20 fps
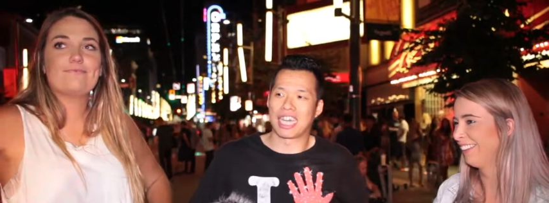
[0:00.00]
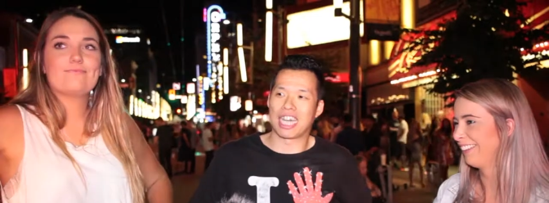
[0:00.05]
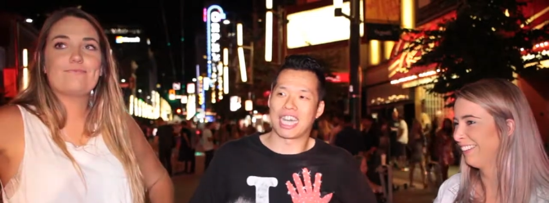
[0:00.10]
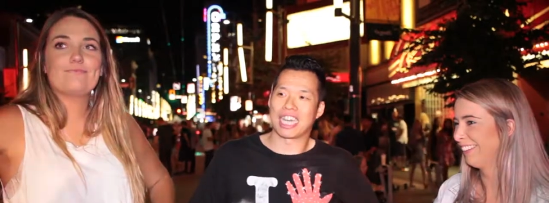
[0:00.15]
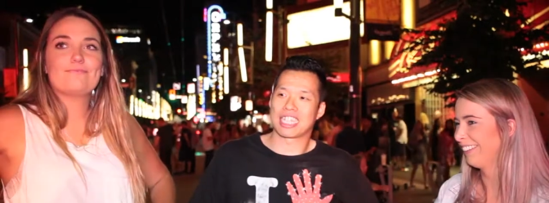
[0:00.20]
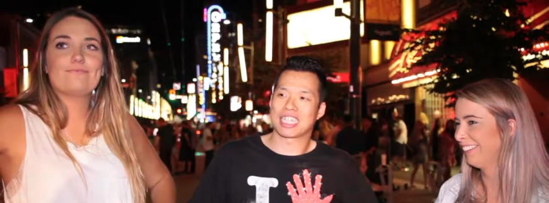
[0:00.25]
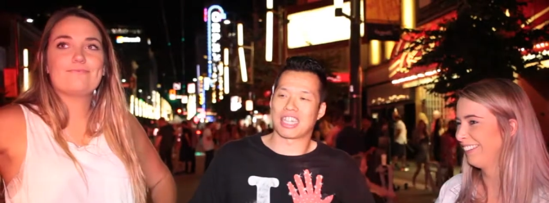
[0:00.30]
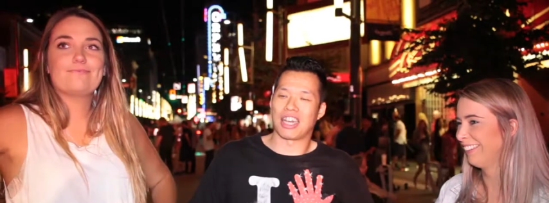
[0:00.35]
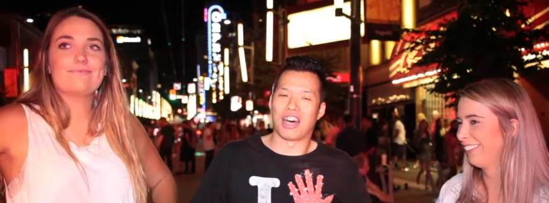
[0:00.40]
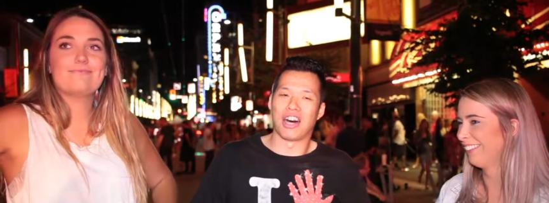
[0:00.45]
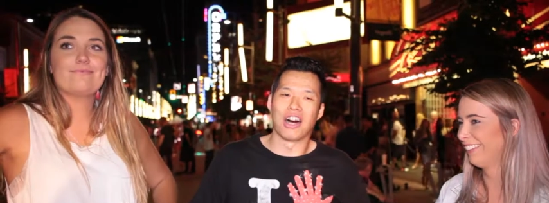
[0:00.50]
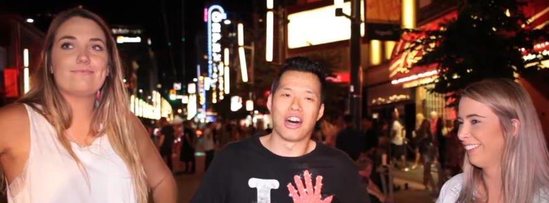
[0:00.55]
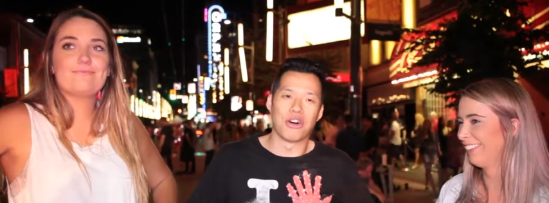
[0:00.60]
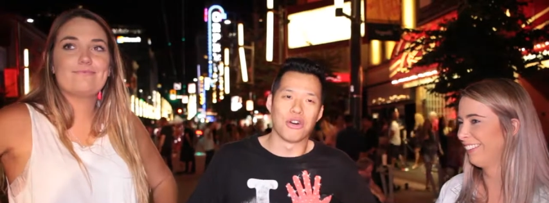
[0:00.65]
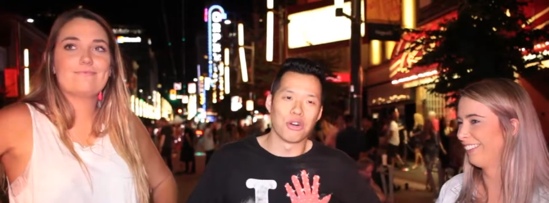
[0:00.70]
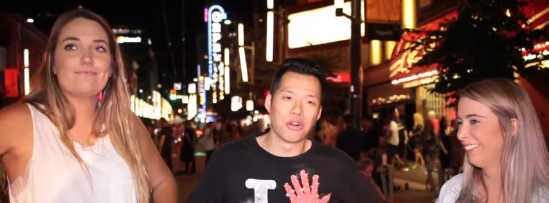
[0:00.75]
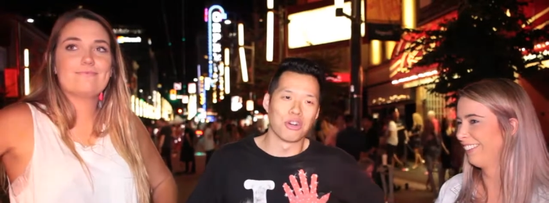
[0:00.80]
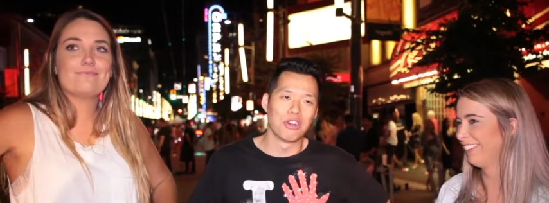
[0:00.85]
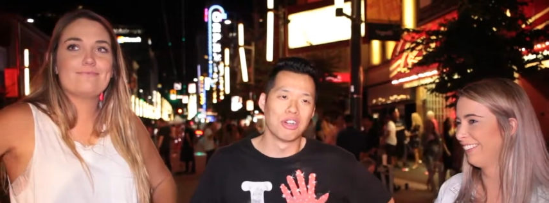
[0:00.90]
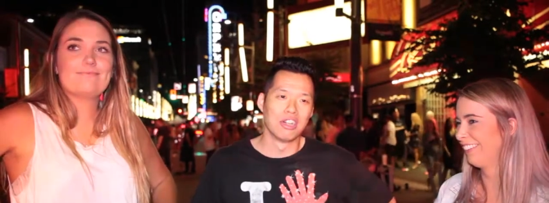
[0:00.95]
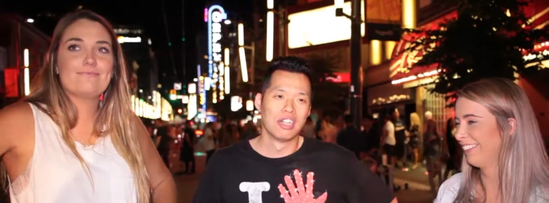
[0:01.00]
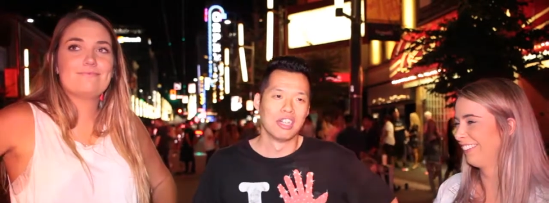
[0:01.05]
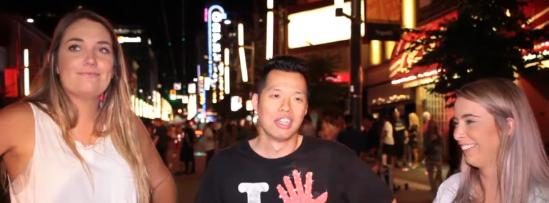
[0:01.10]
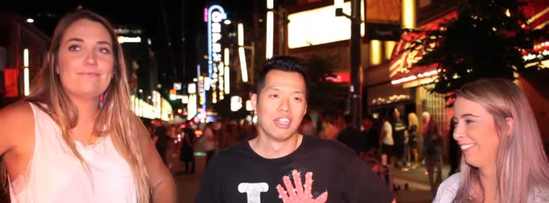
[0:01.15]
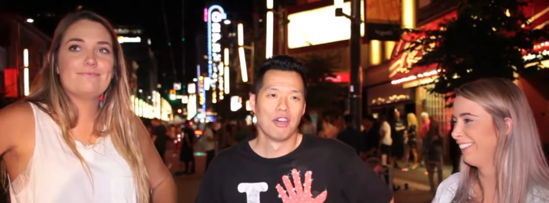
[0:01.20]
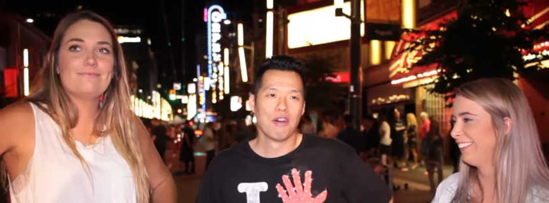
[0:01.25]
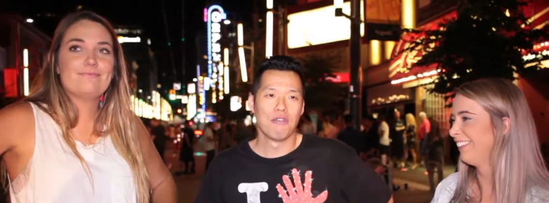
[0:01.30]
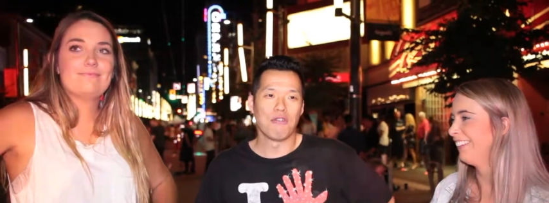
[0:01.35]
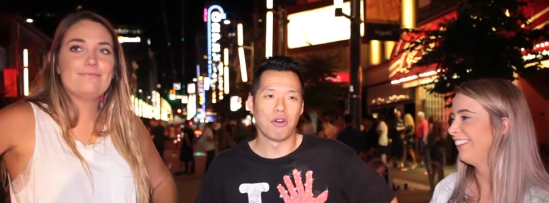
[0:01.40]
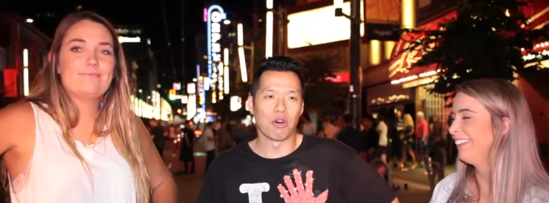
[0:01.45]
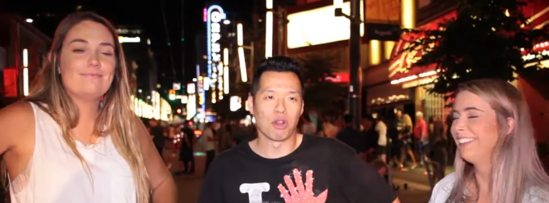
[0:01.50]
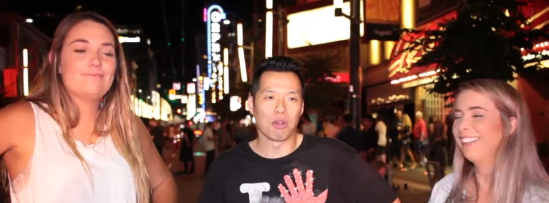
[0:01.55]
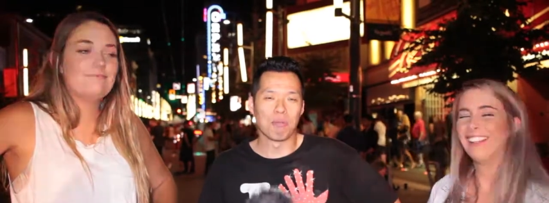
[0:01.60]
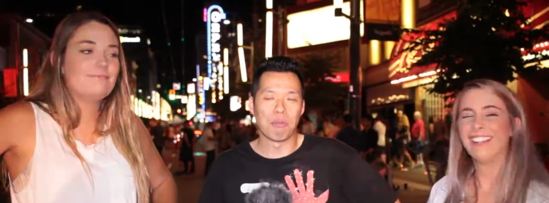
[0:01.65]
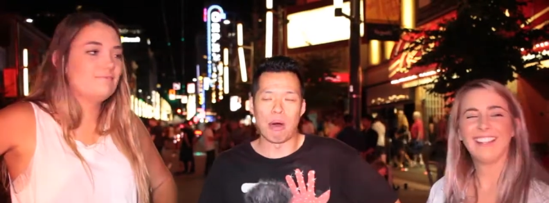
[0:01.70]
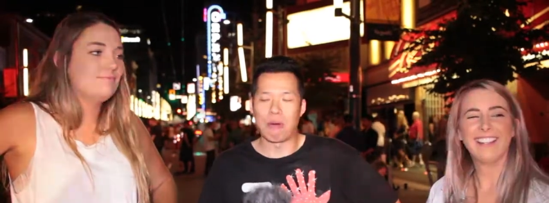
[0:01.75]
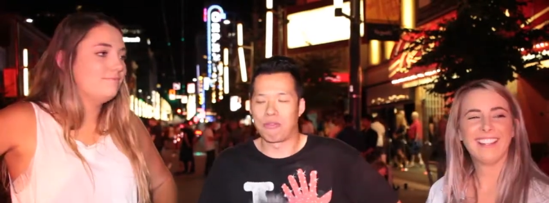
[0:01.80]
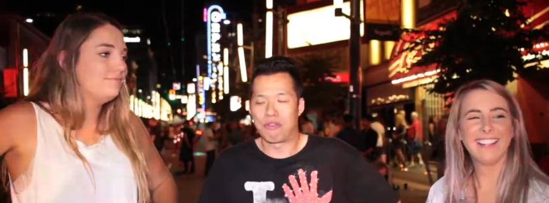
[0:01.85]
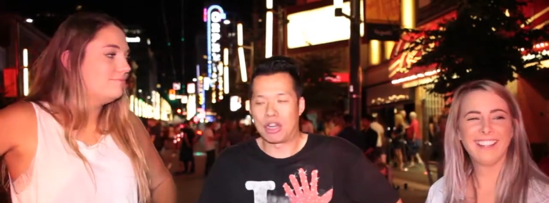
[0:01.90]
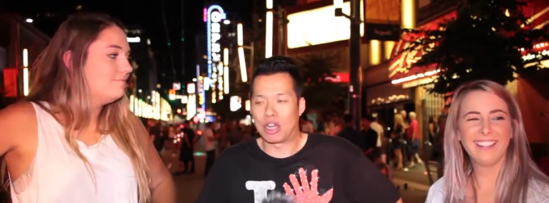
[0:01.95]
Speaker 1: guys. Oh,
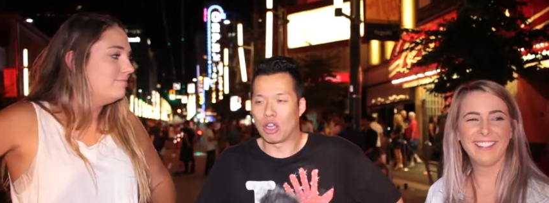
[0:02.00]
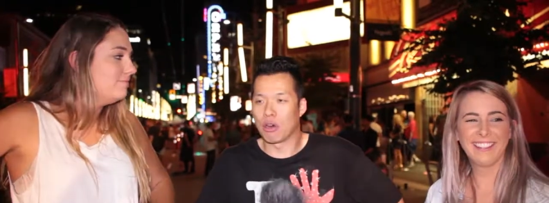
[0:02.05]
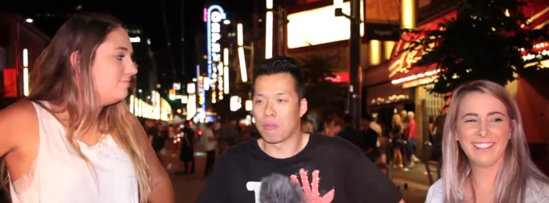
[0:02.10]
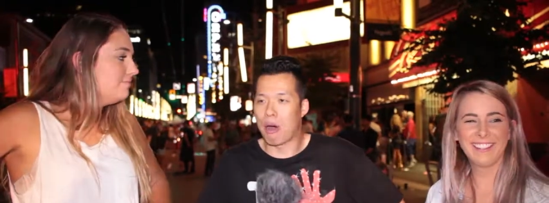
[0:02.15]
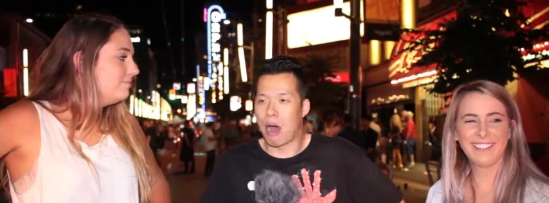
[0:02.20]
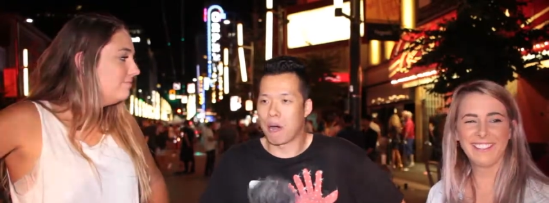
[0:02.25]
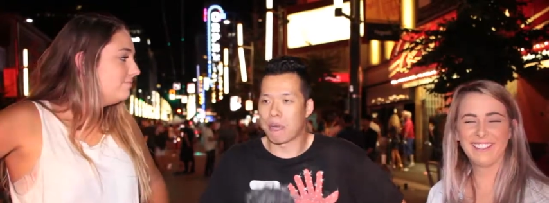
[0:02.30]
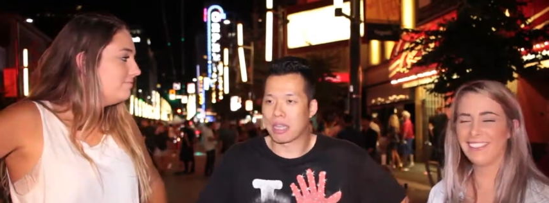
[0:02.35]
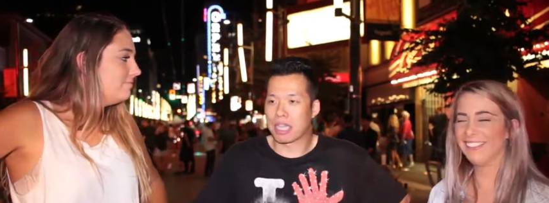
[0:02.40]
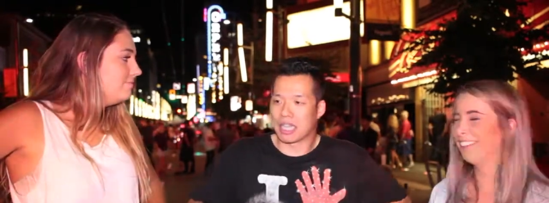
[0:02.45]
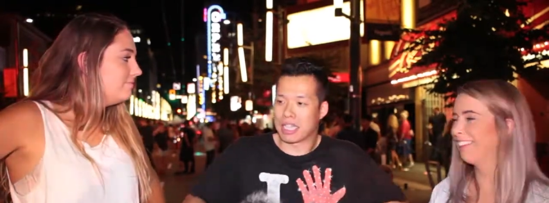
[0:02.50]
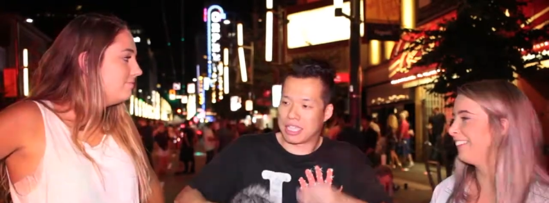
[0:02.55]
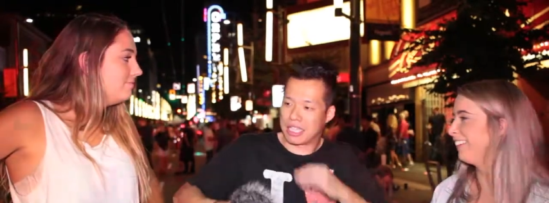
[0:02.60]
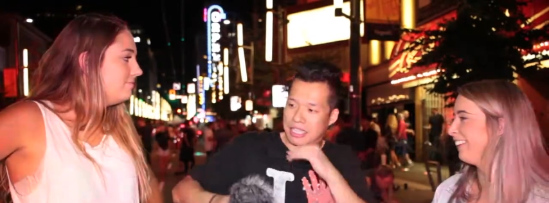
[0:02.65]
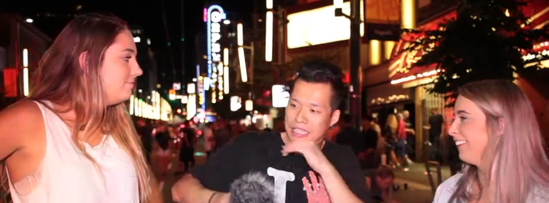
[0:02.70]
photo, video bombing us.